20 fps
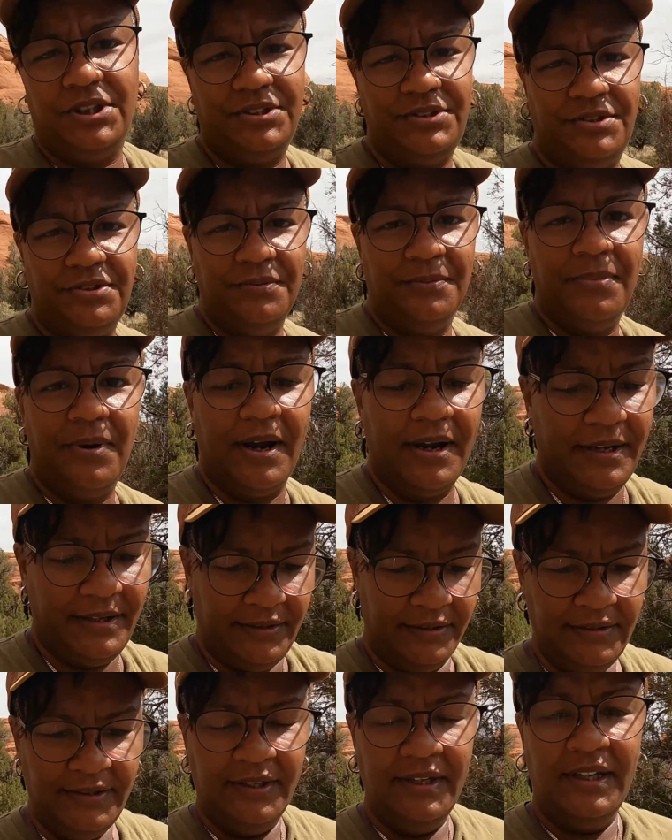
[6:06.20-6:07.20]
just too
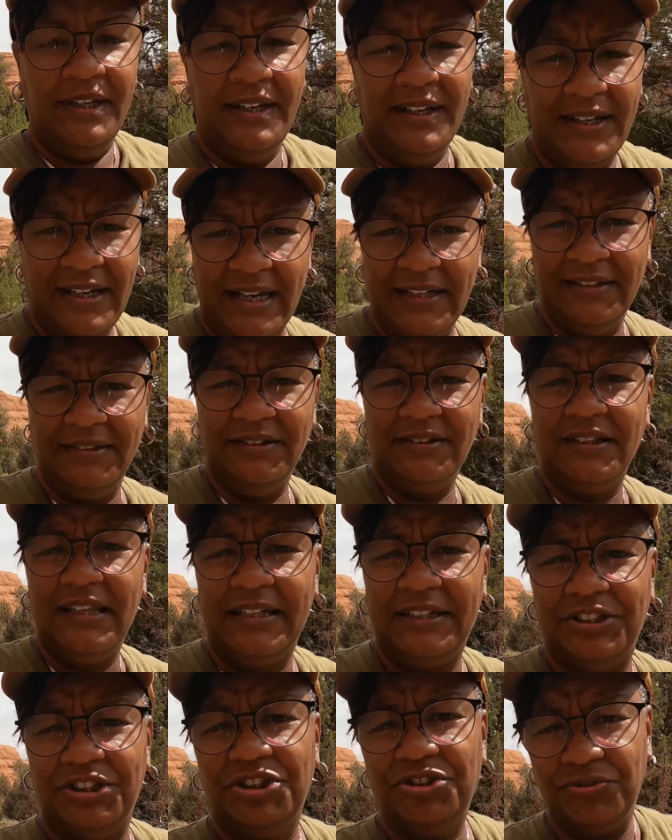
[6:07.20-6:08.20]
bright. Kind of looked
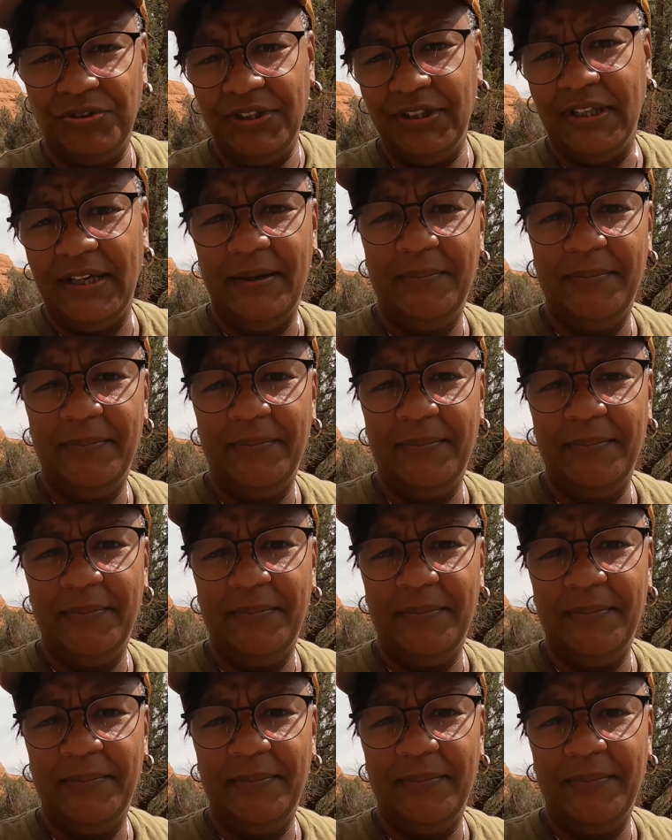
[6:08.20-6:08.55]
like a street